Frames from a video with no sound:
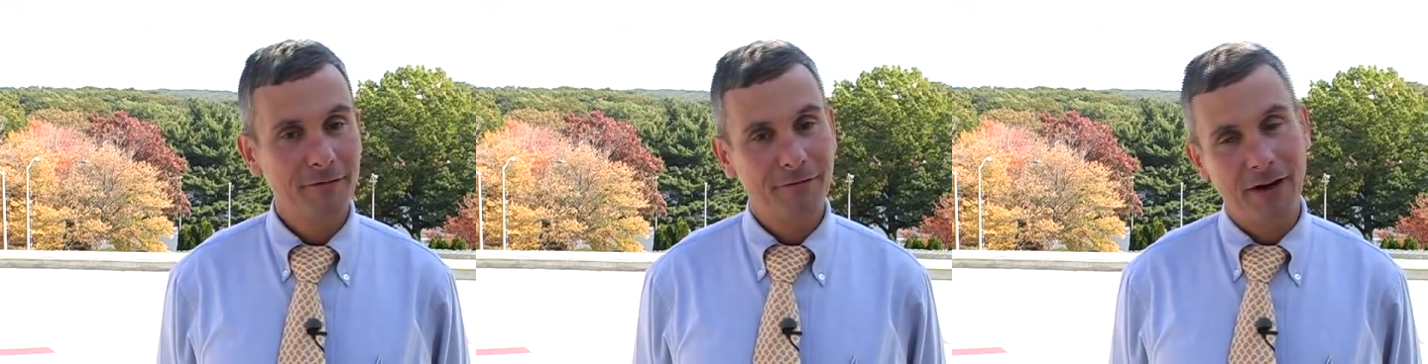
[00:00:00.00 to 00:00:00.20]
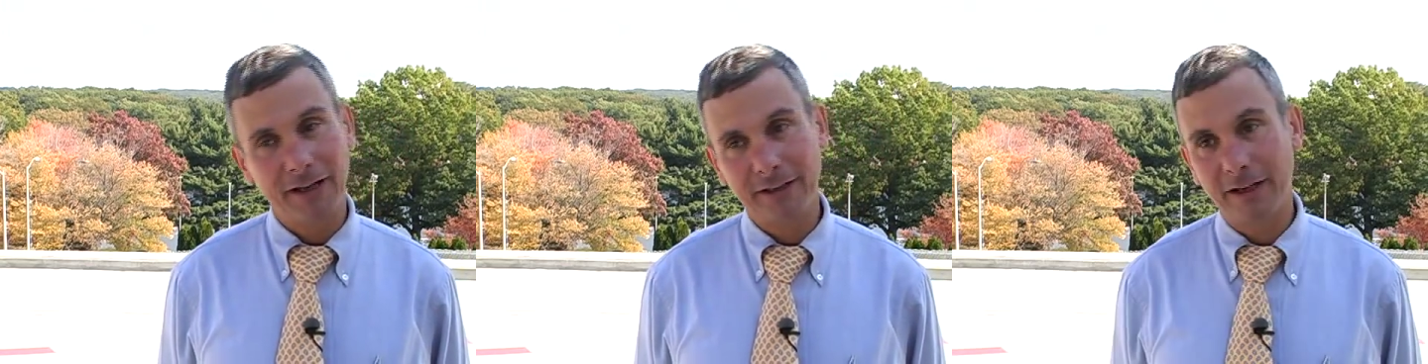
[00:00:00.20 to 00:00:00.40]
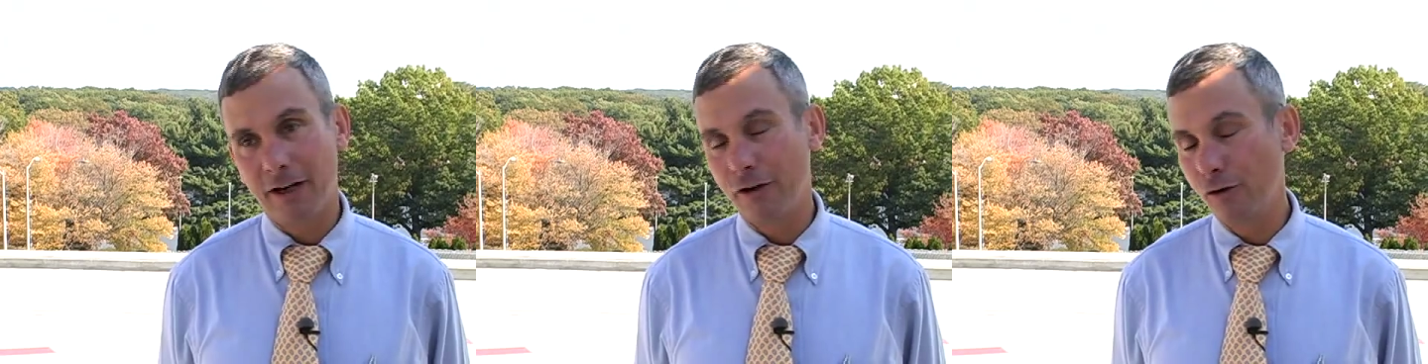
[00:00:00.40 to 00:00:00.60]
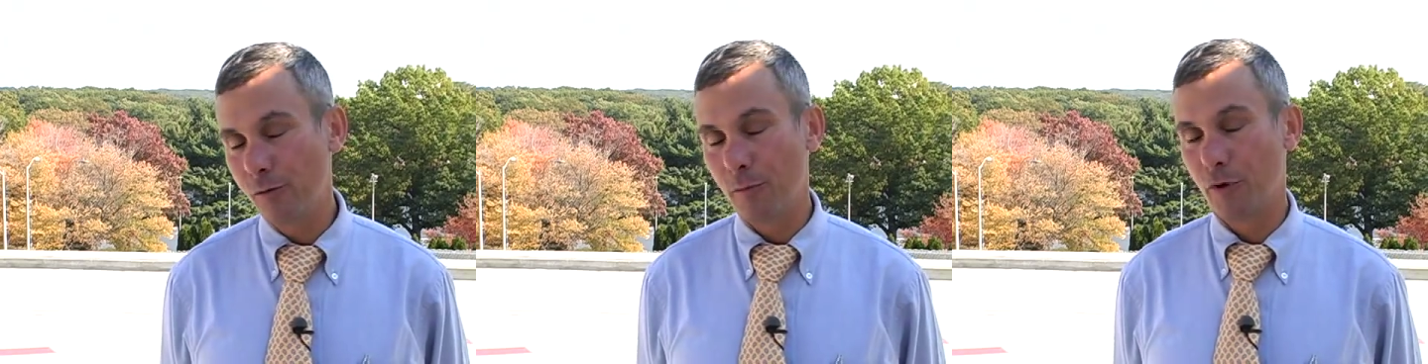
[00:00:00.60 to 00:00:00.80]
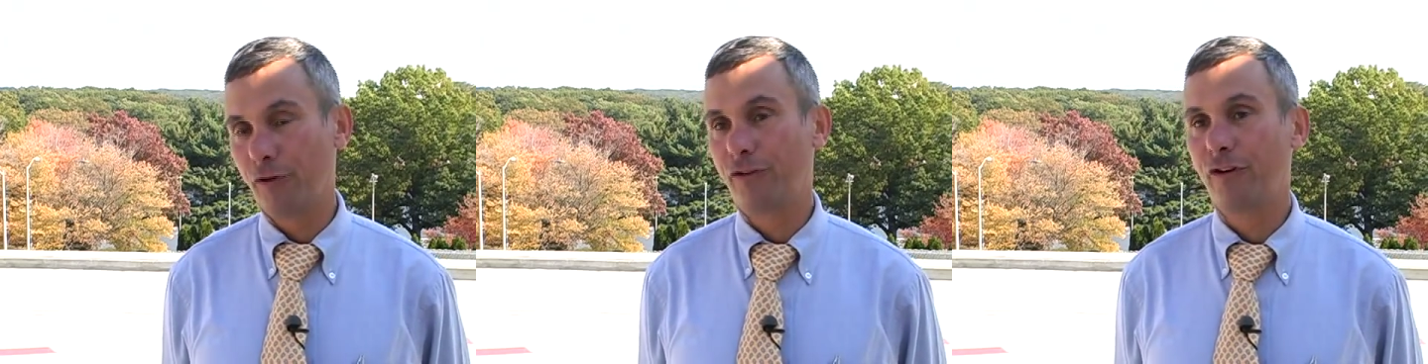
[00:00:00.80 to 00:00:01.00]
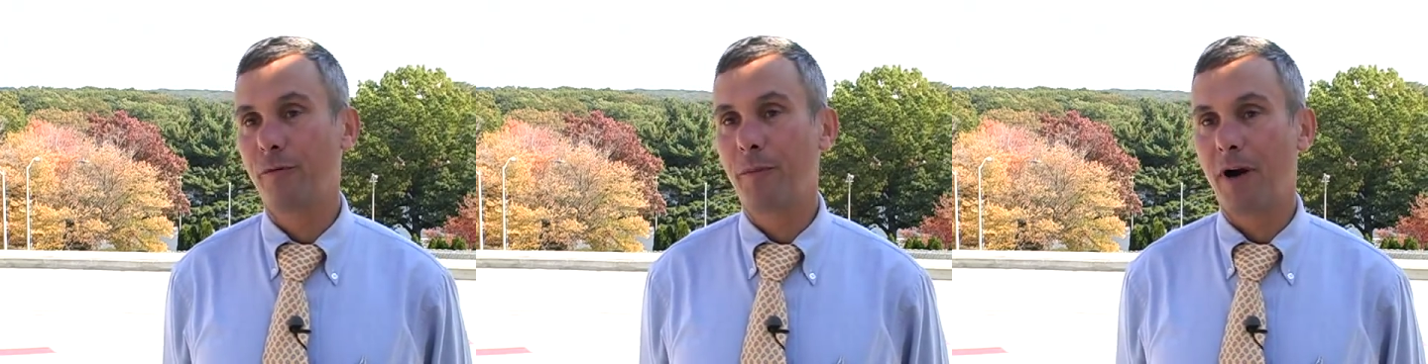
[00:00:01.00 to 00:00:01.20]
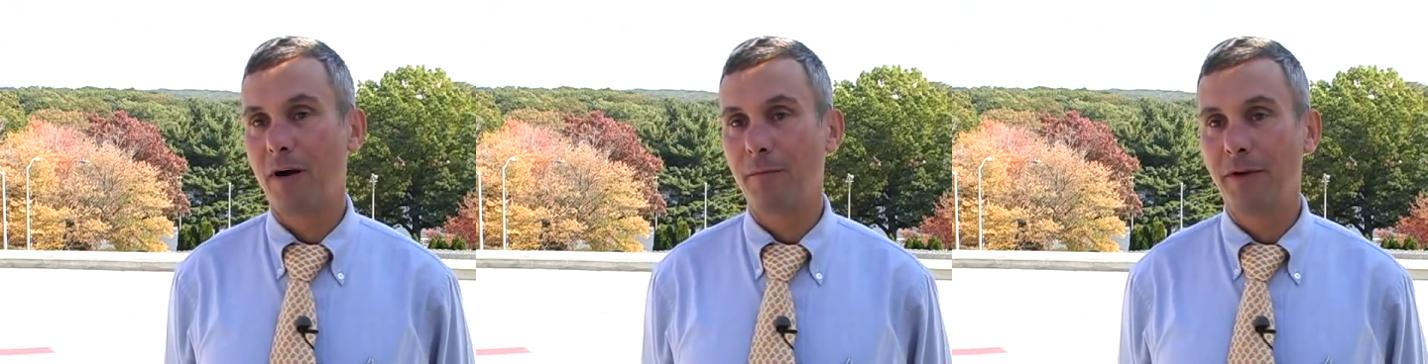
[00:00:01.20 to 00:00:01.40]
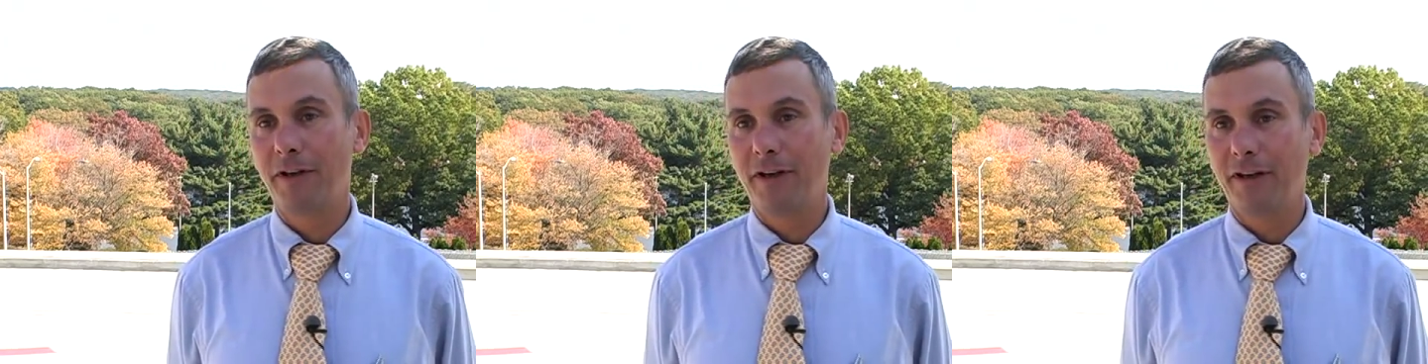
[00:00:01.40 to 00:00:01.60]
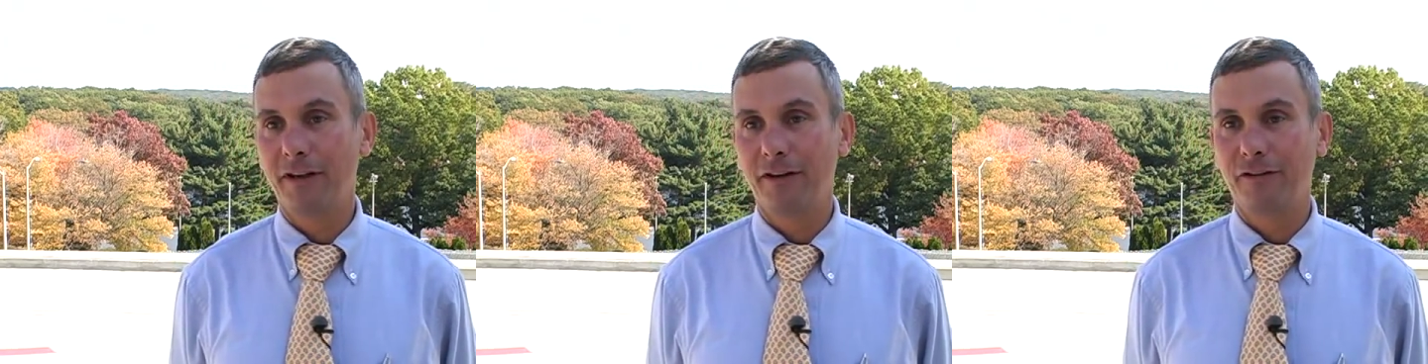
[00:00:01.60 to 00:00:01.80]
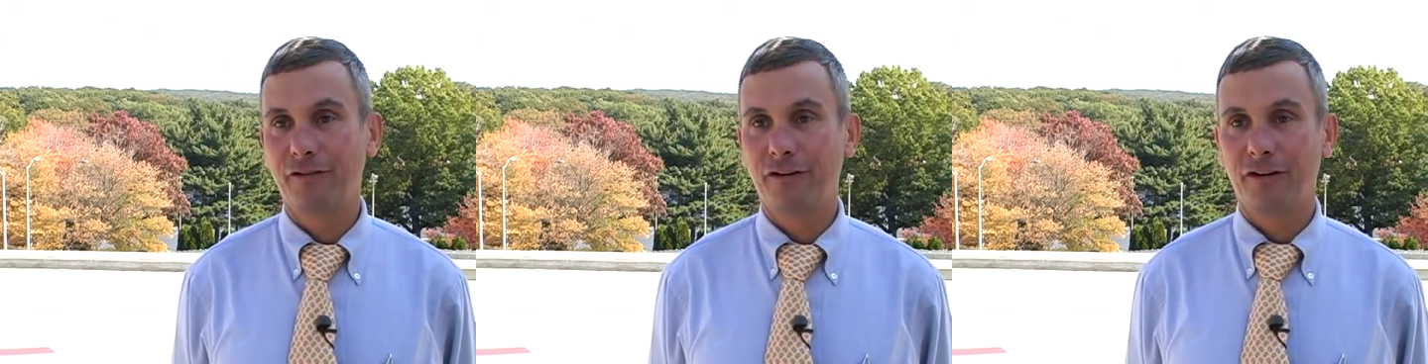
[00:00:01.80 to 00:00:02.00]
Finally, our new emergency department
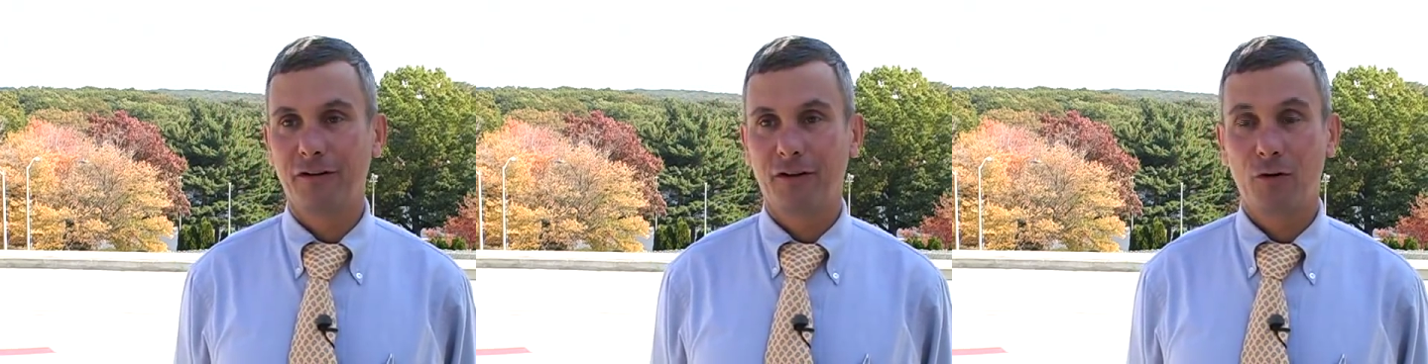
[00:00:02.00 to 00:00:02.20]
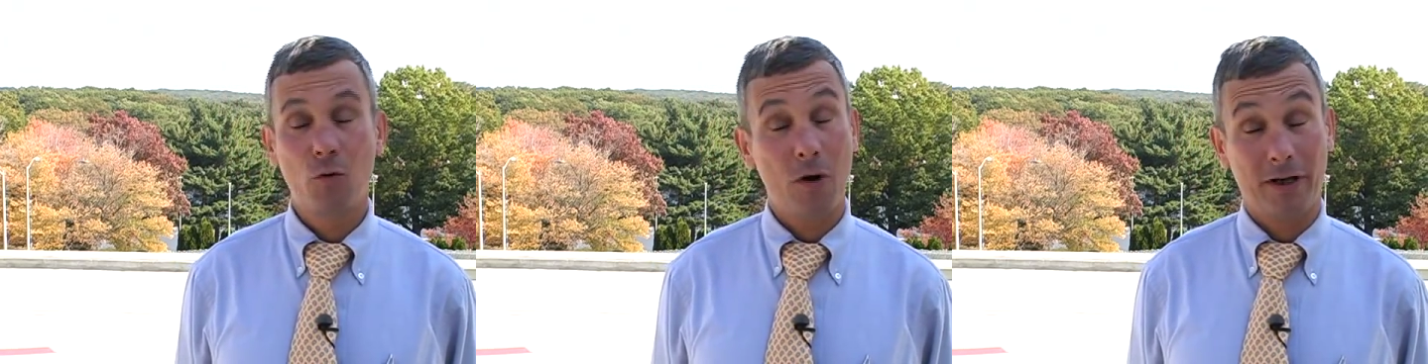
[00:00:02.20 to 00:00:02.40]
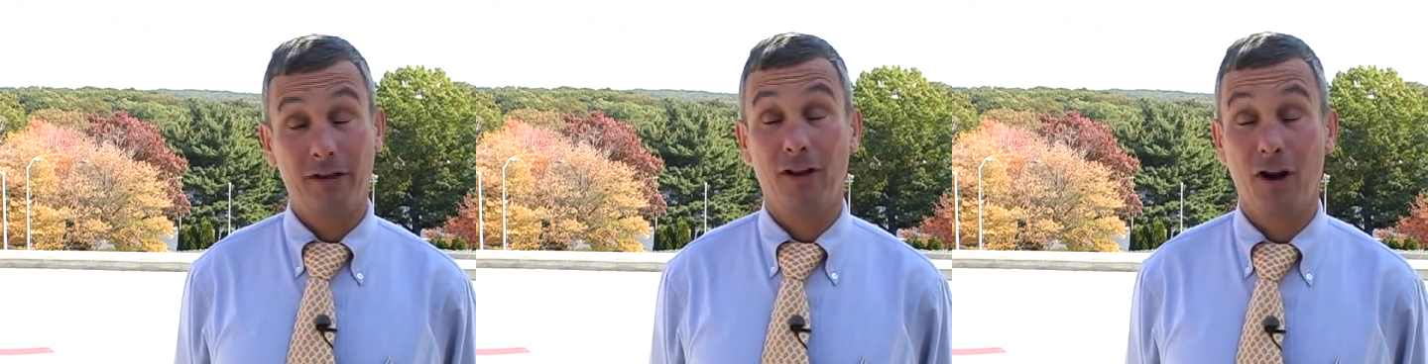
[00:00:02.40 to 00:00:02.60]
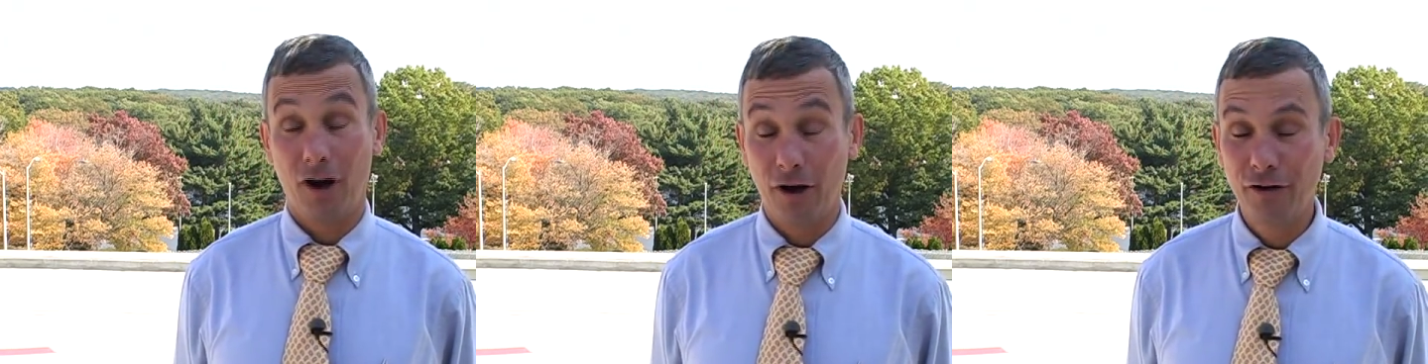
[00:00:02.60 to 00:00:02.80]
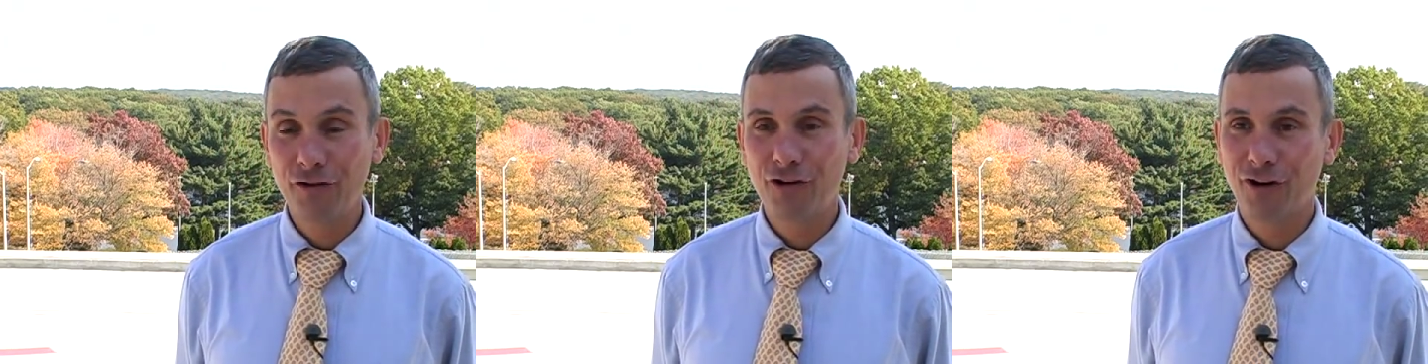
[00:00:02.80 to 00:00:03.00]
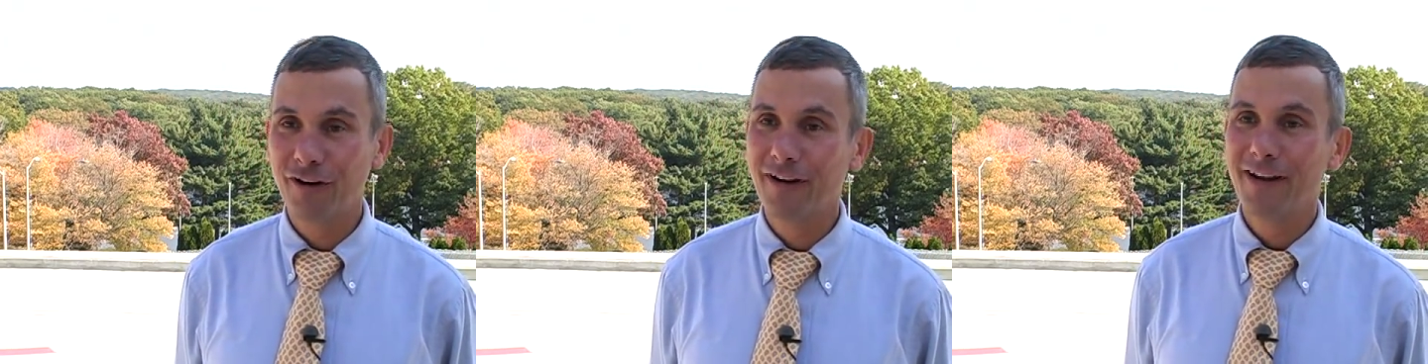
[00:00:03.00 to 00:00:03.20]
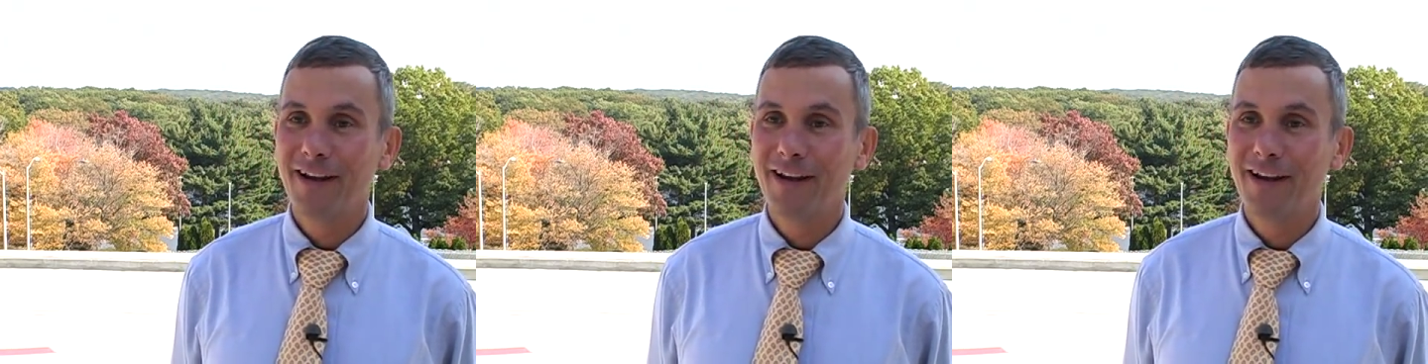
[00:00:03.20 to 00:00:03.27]
is quite large.